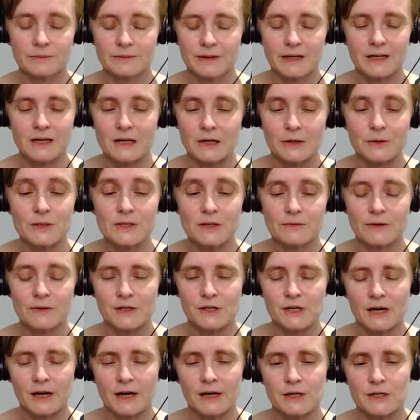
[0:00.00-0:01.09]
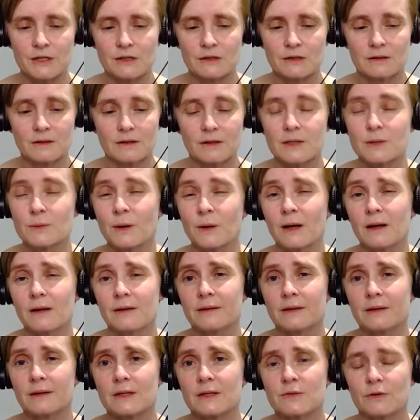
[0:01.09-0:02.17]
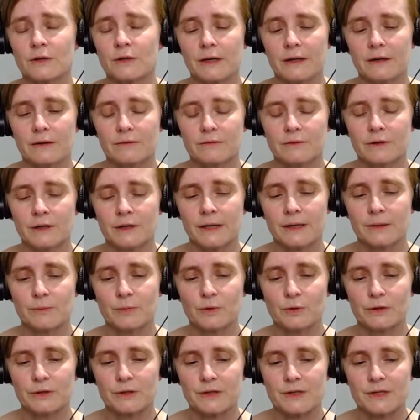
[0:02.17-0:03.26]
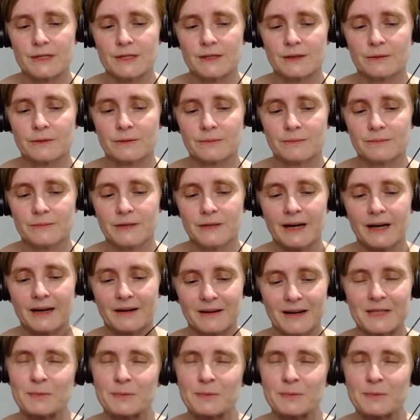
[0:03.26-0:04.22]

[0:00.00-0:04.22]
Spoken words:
inclusive education as well, I think is really, really important. So yeah, I